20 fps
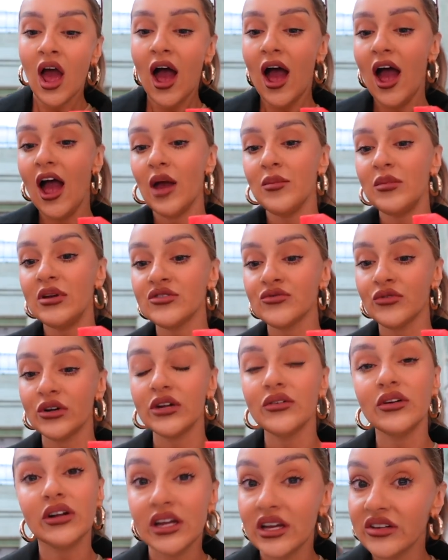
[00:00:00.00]
Um, it's
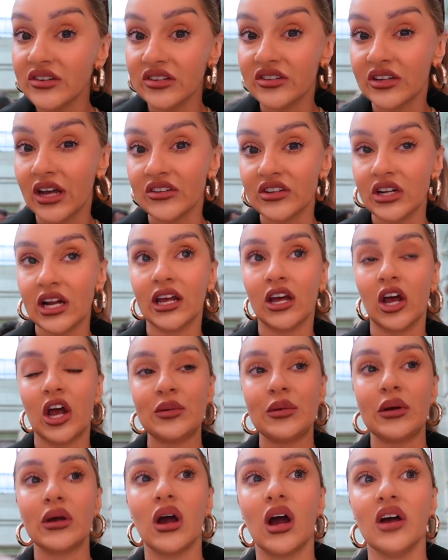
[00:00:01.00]
really, really easy to get to Lake
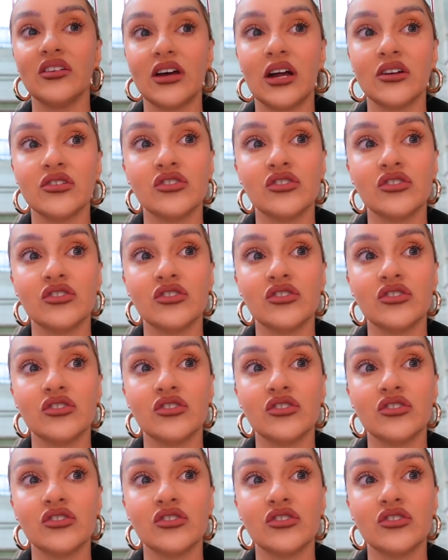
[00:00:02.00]
Como, guys. I had